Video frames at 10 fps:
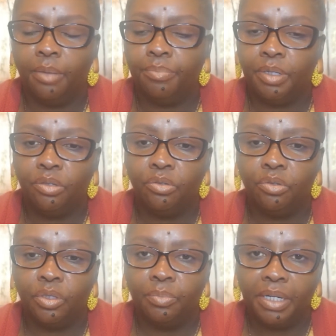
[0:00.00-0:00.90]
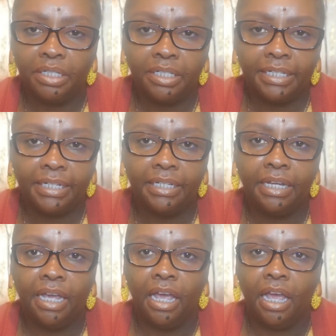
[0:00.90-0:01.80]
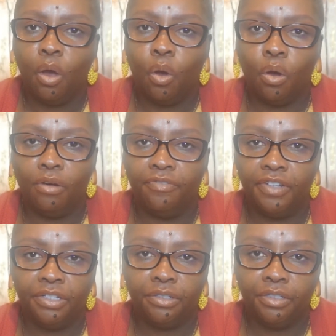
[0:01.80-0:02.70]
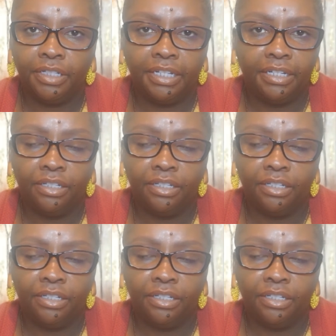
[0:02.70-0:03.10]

abused mentally or physically.